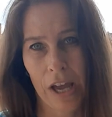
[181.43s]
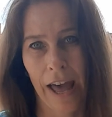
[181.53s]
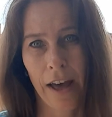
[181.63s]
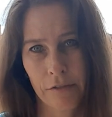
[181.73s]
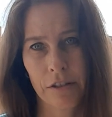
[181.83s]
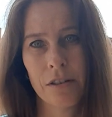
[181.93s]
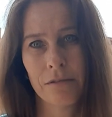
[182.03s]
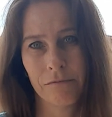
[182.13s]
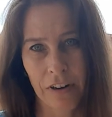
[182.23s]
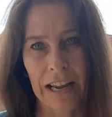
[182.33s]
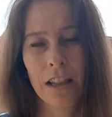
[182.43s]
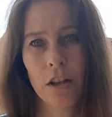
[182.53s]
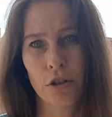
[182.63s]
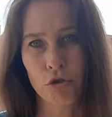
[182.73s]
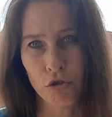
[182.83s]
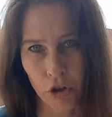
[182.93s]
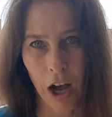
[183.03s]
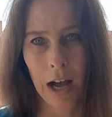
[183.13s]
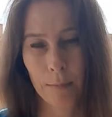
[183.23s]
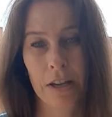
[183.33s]
have a regular
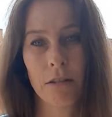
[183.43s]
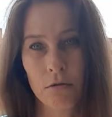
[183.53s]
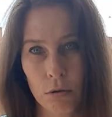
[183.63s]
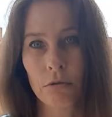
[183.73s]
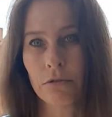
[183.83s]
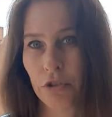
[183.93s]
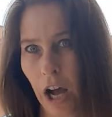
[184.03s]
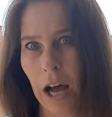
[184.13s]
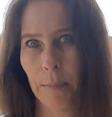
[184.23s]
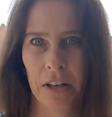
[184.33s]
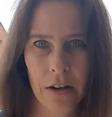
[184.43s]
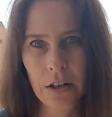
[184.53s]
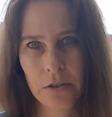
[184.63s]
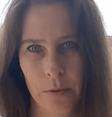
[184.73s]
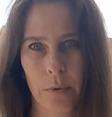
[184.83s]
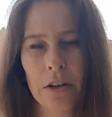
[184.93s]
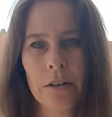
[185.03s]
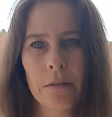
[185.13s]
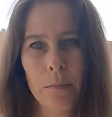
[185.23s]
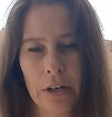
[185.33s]
job, like a local job in the country
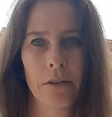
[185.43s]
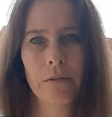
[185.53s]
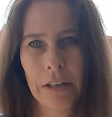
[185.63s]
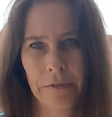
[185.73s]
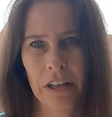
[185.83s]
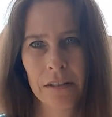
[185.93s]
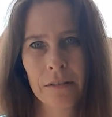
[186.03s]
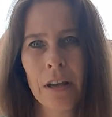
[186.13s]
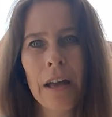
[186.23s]
where you live in.